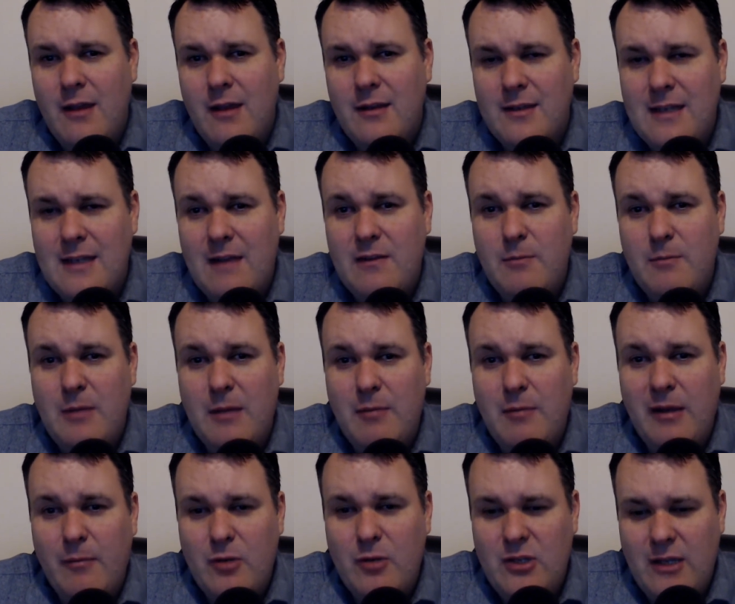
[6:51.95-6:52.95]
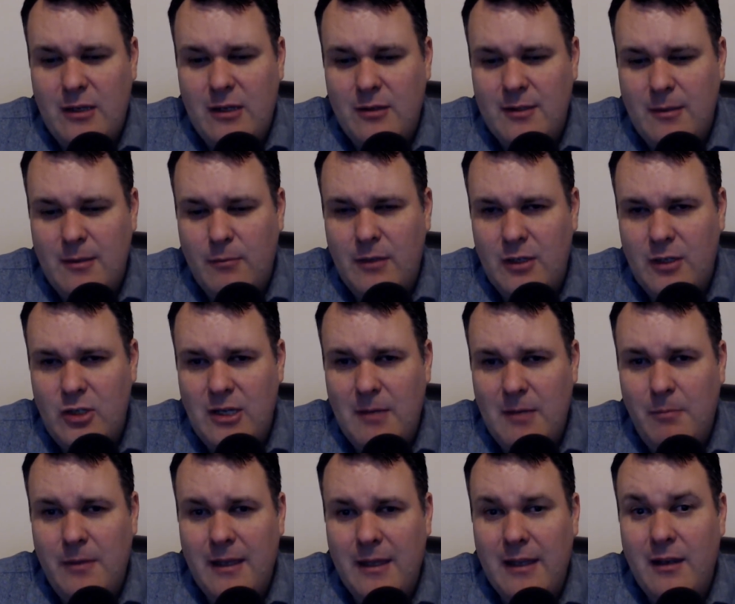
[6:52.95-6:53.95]
Doesn't have to be a big machine, just something
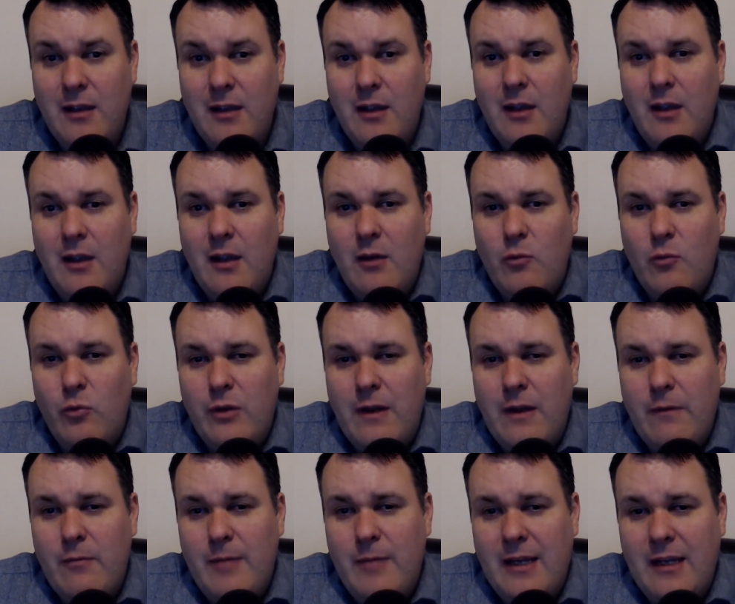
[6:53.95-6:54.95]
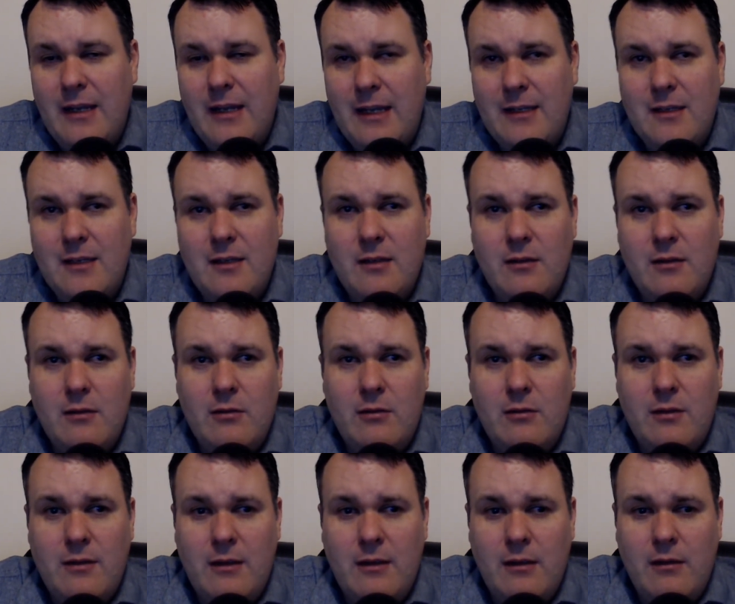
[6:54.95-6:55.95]
cheap that will never be connected
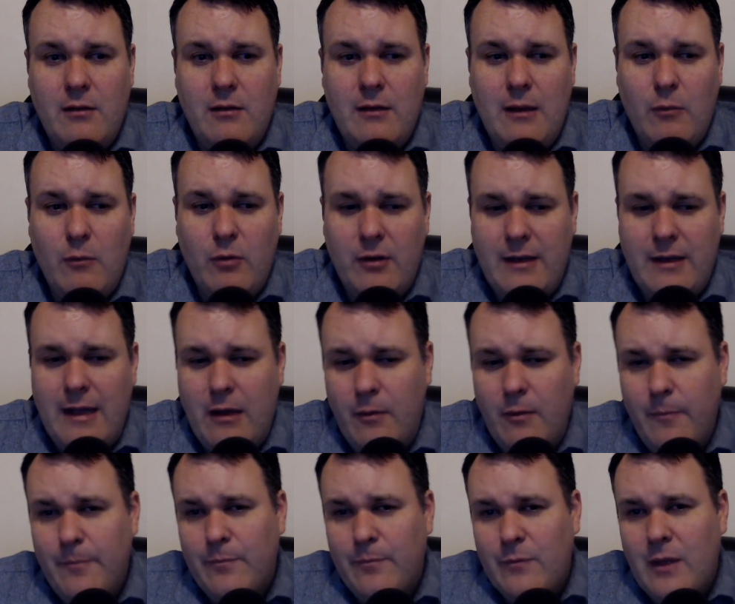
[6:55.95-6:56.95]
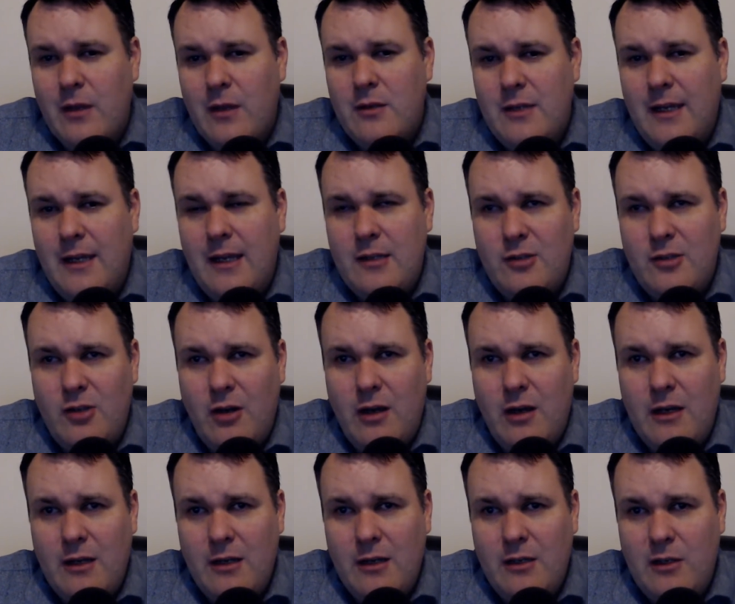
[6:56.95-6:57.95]
to the network. Now, to get
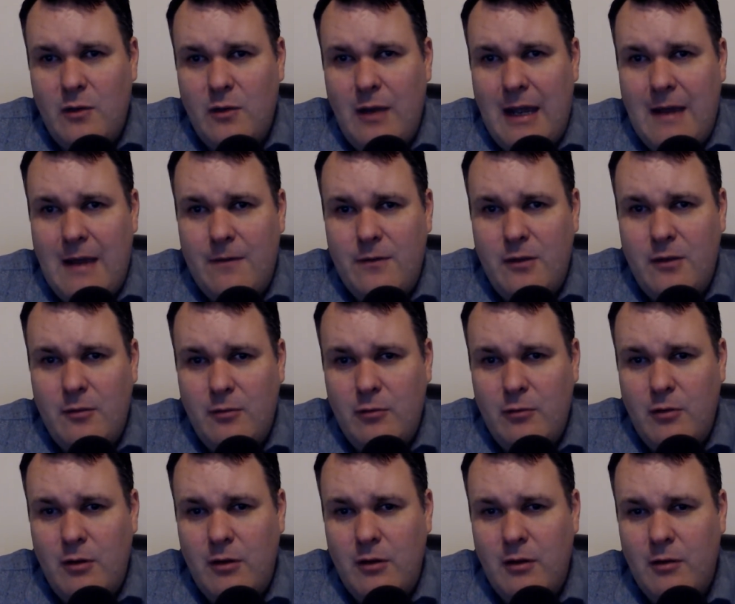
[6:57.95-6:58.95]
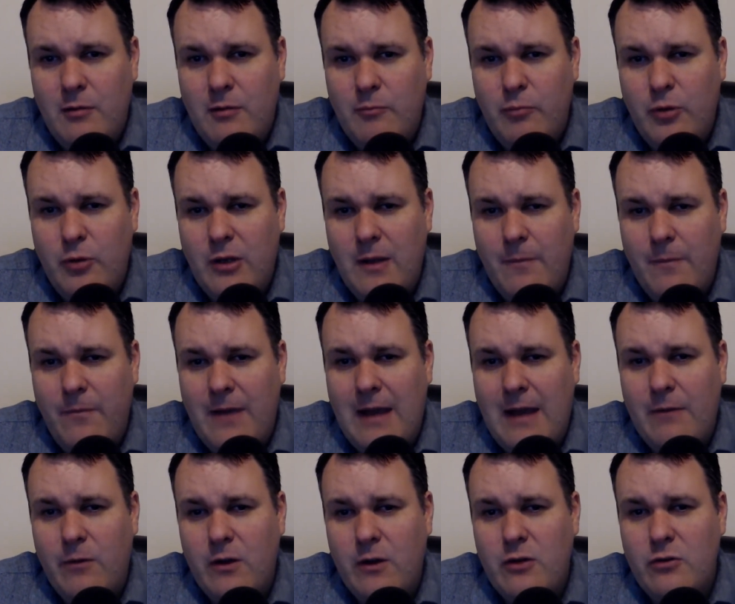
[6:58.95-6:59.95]
started, you have to put up
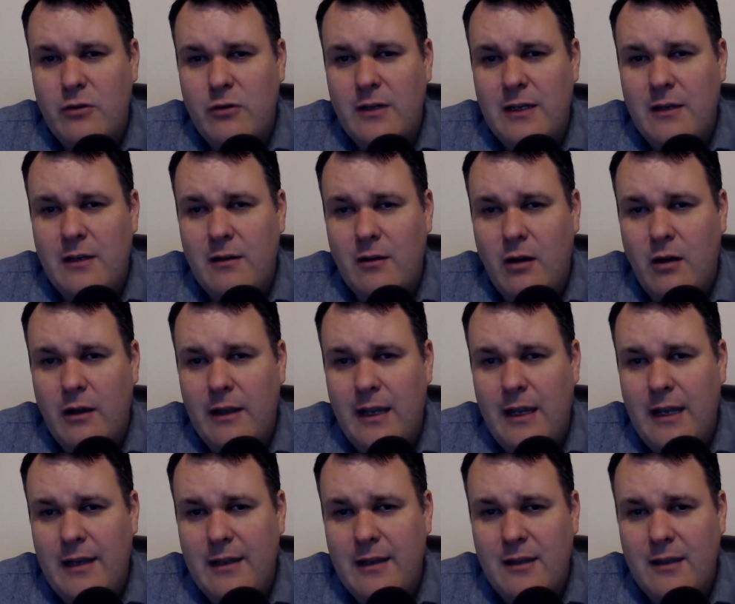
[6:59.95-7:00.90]
500 ADA